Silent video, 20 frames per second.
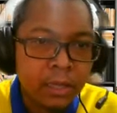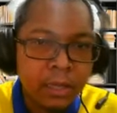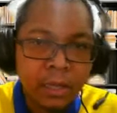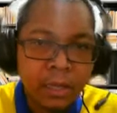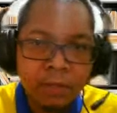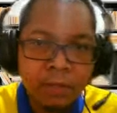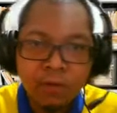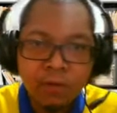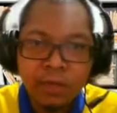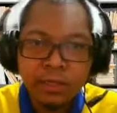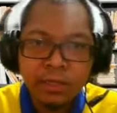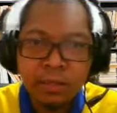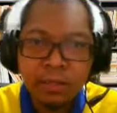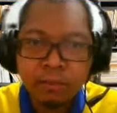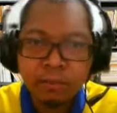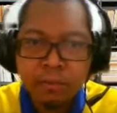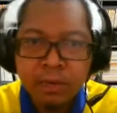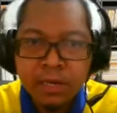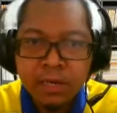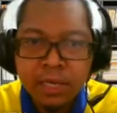For
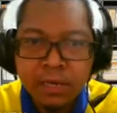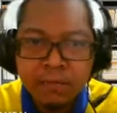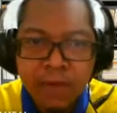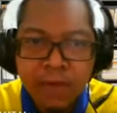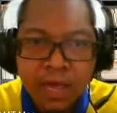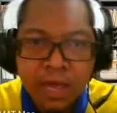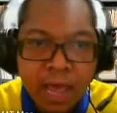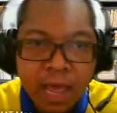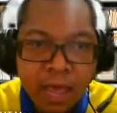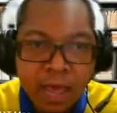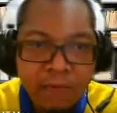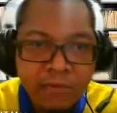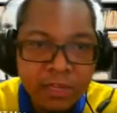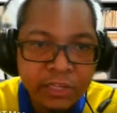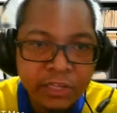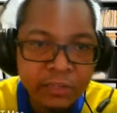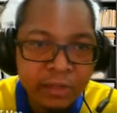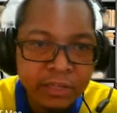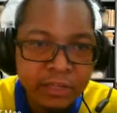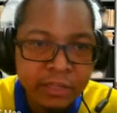example, if I have the
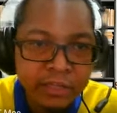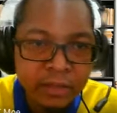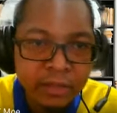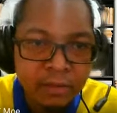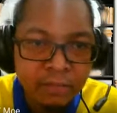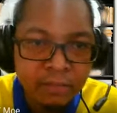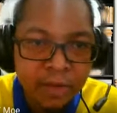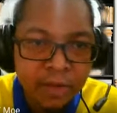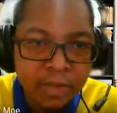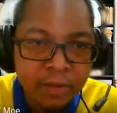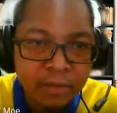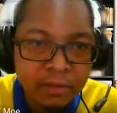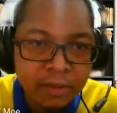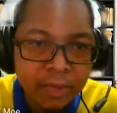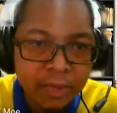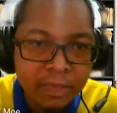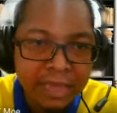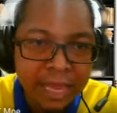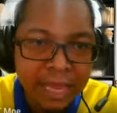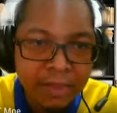sources of
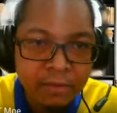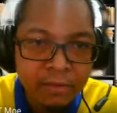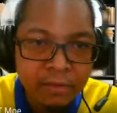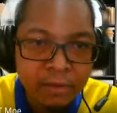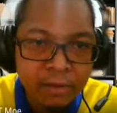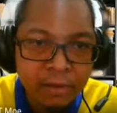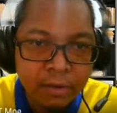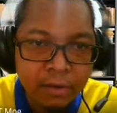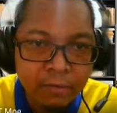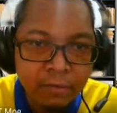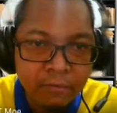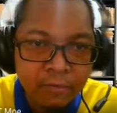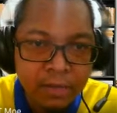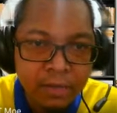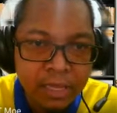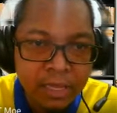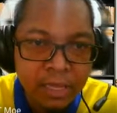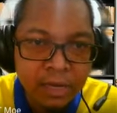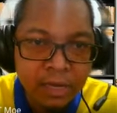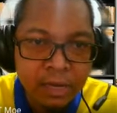light
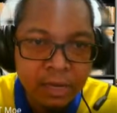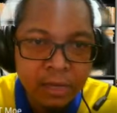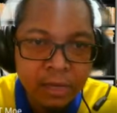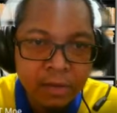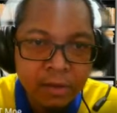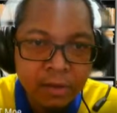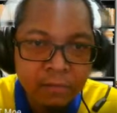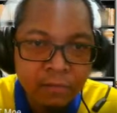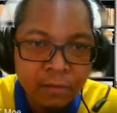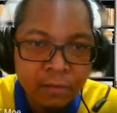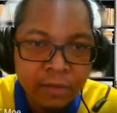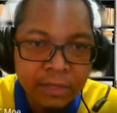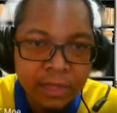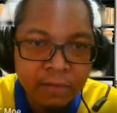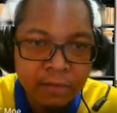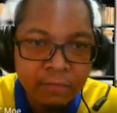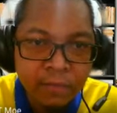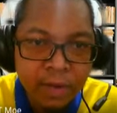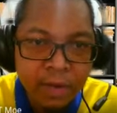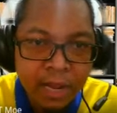here, for
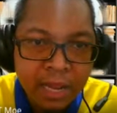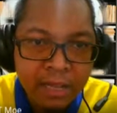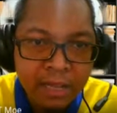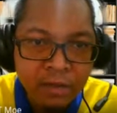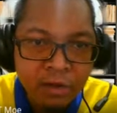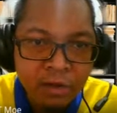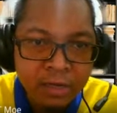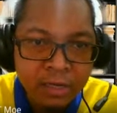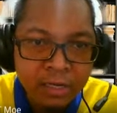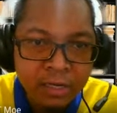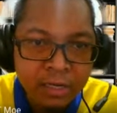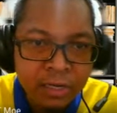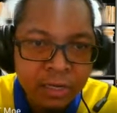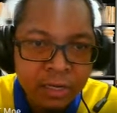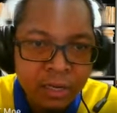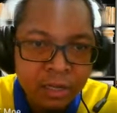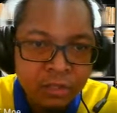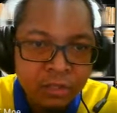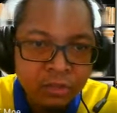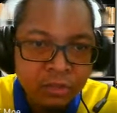example, I got the
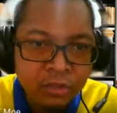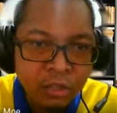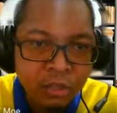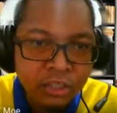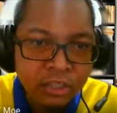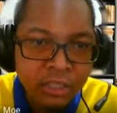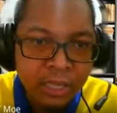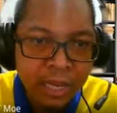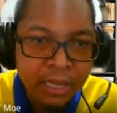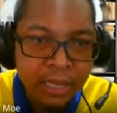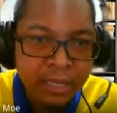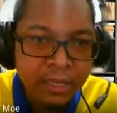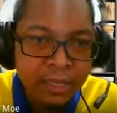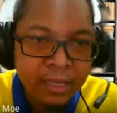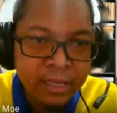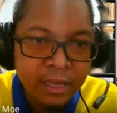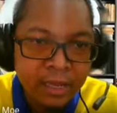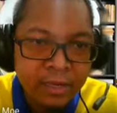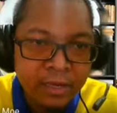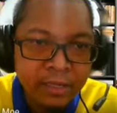torchlight.
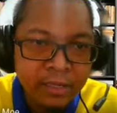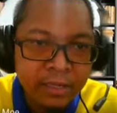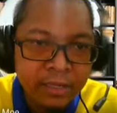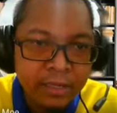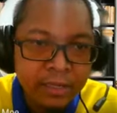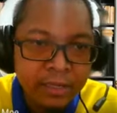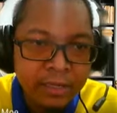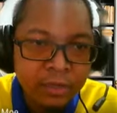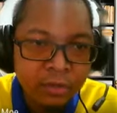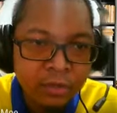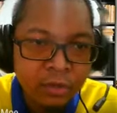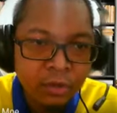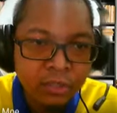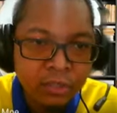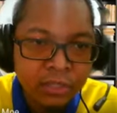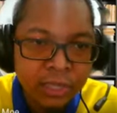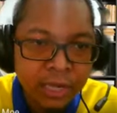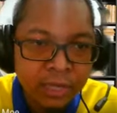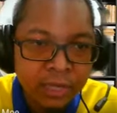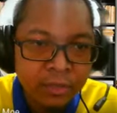This is the
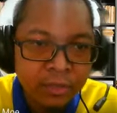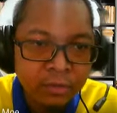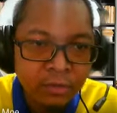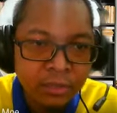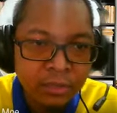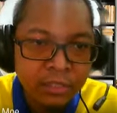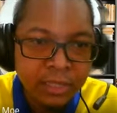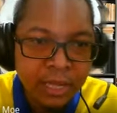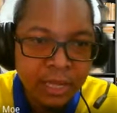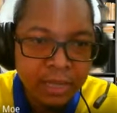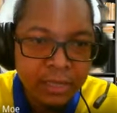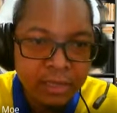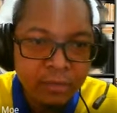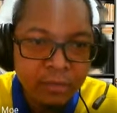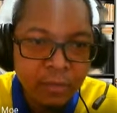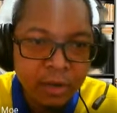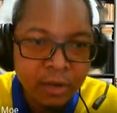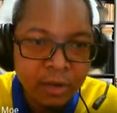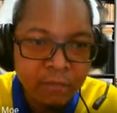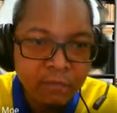torchlight. Torchlight is
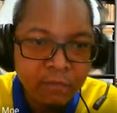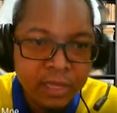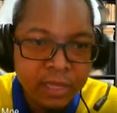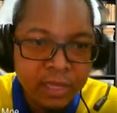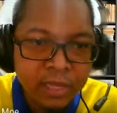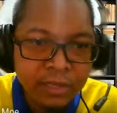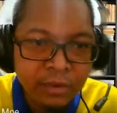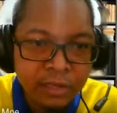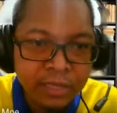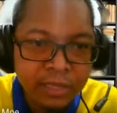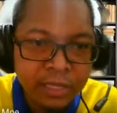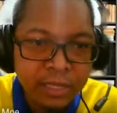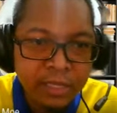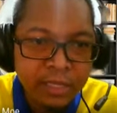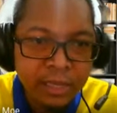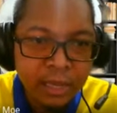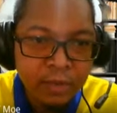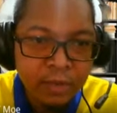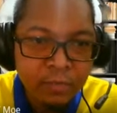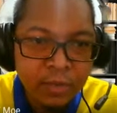one of the
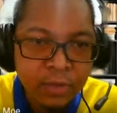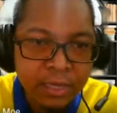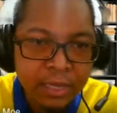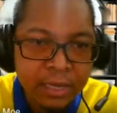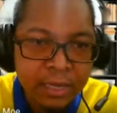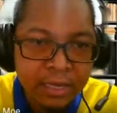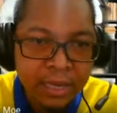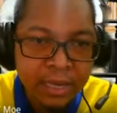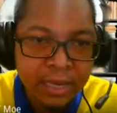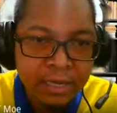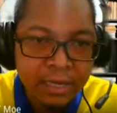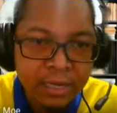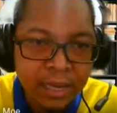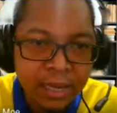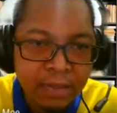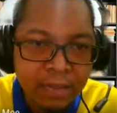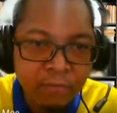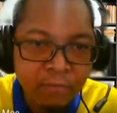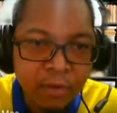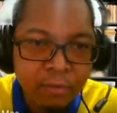sources. We can get the
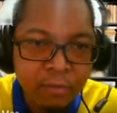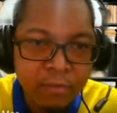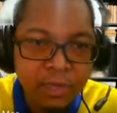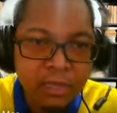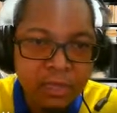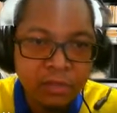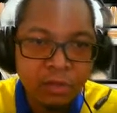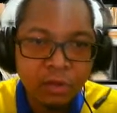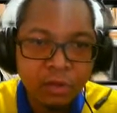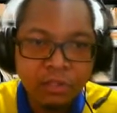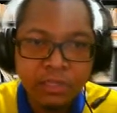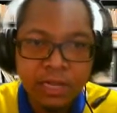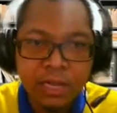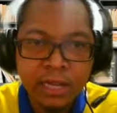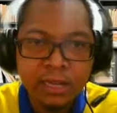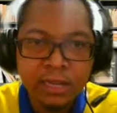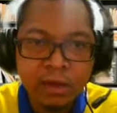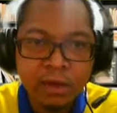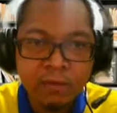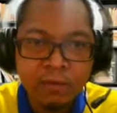light from the
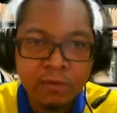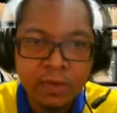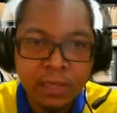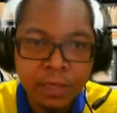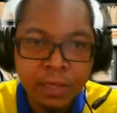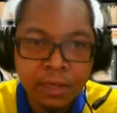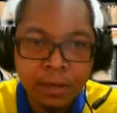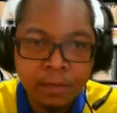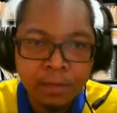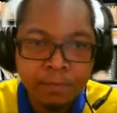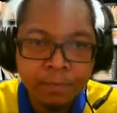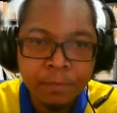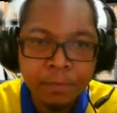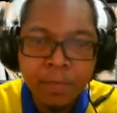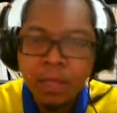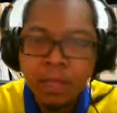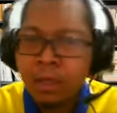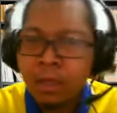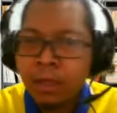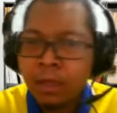torchlight over here,
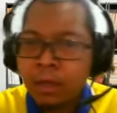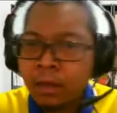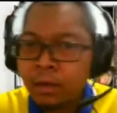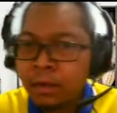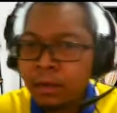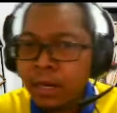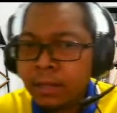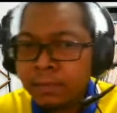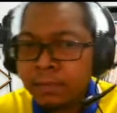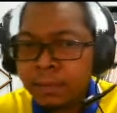right?